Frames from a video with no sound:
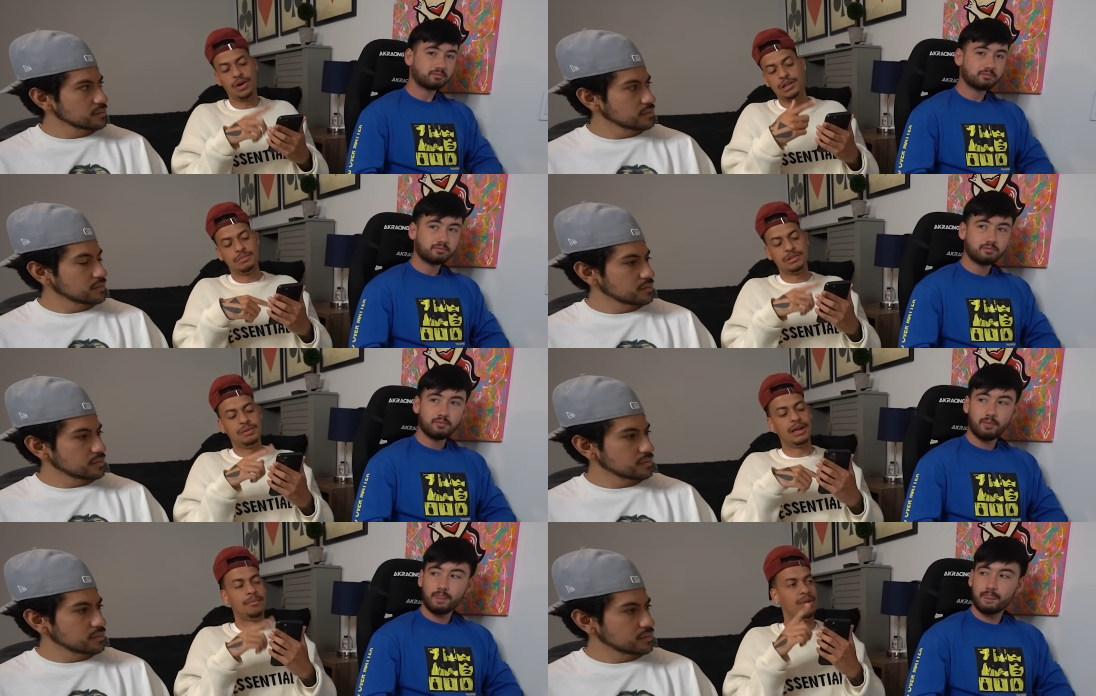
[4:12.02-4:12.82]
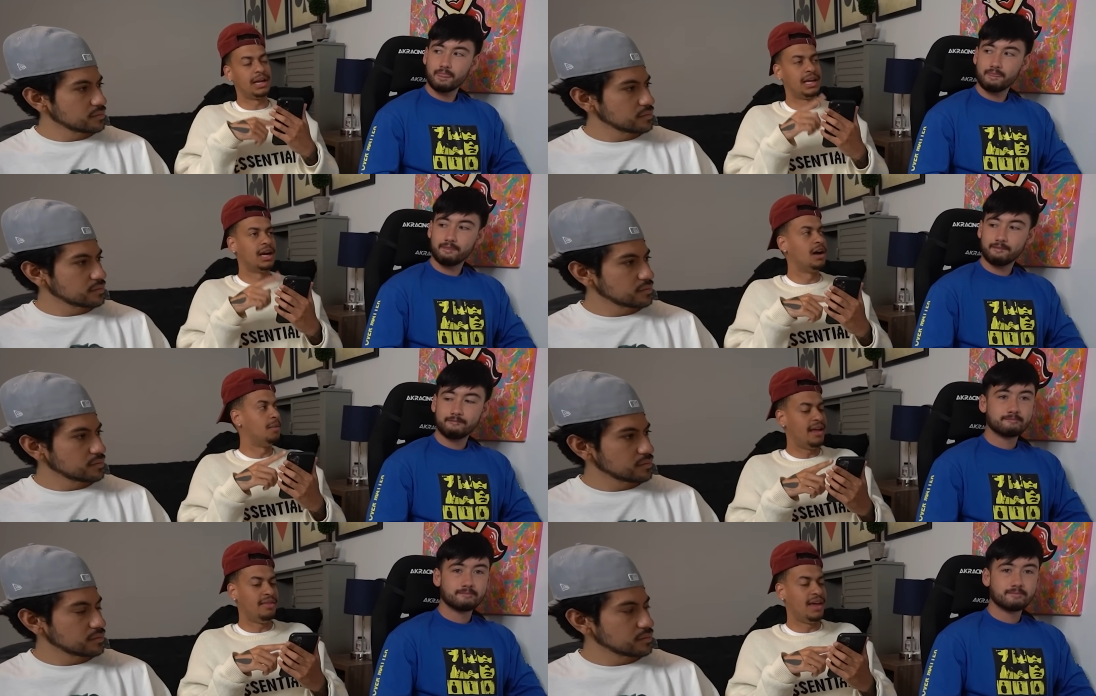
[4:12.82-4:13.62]
Speaker 1: through those must be them breaking
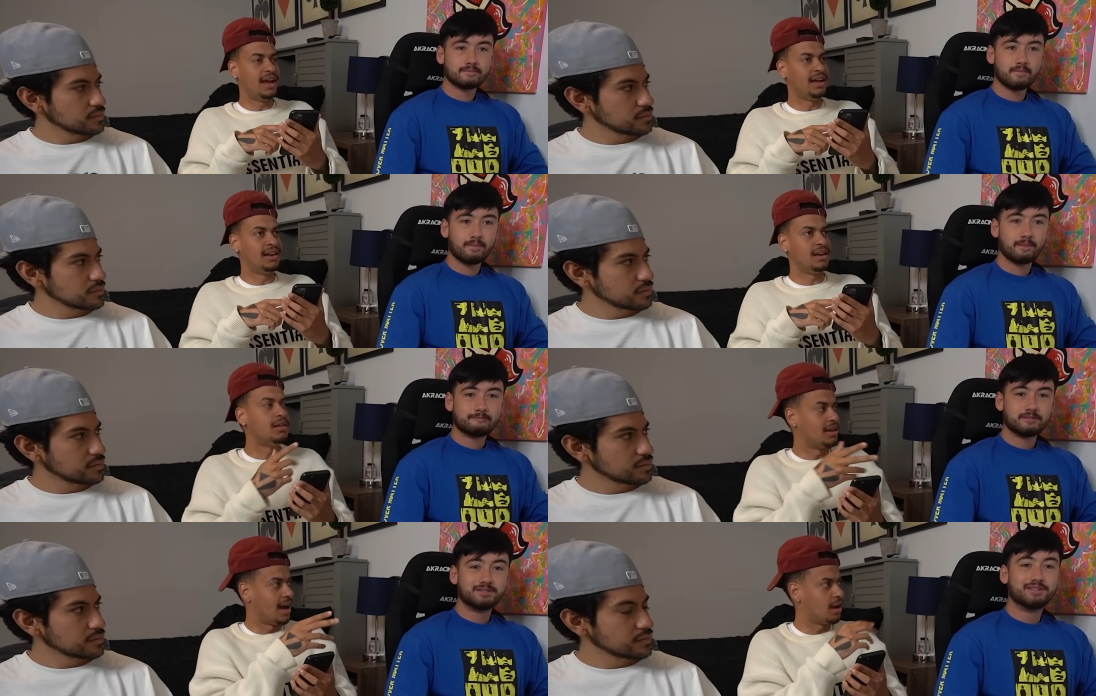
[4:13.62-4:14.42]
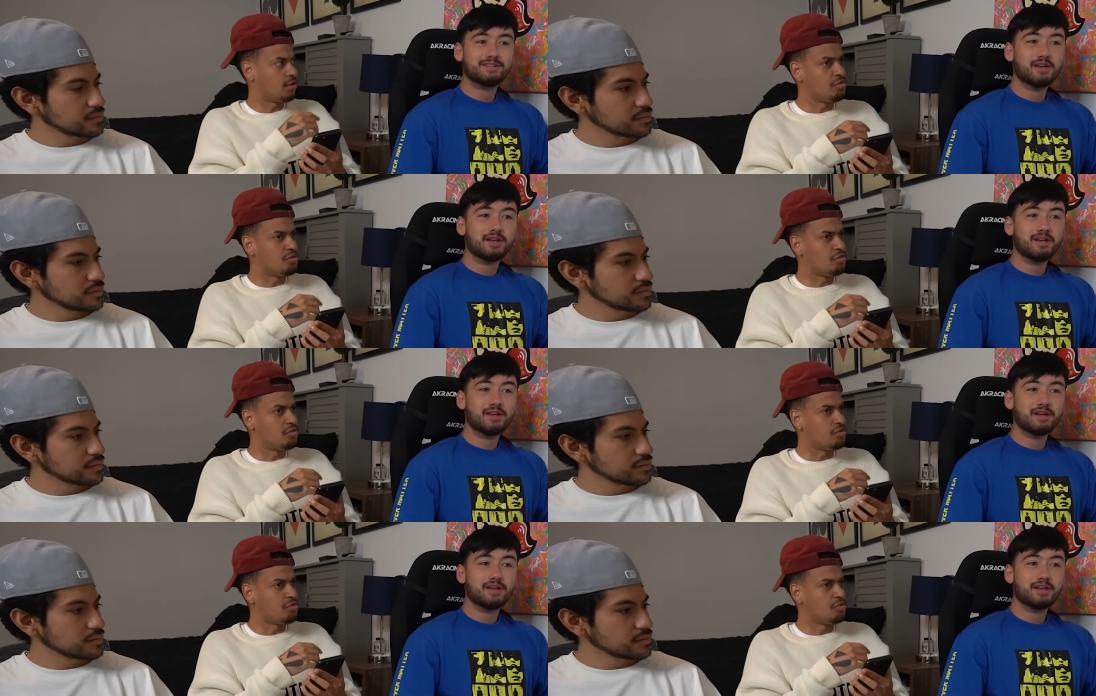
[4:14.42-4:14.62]
up. And then the guy,